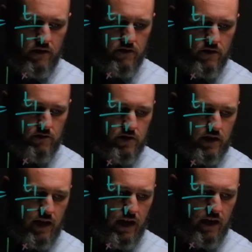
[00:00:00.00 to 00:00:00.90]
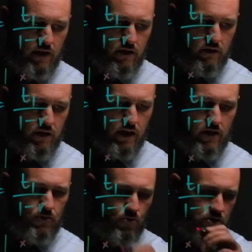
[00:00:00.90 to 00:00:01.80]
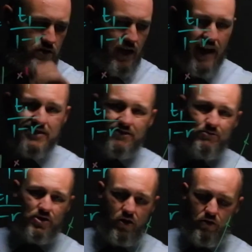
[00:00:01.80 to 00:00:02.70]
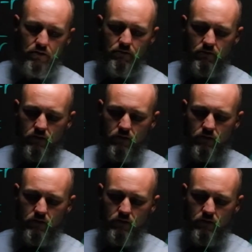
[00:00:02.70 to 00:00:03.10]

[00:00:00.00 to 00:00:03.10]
so it's decaying and getting towards this asymptote.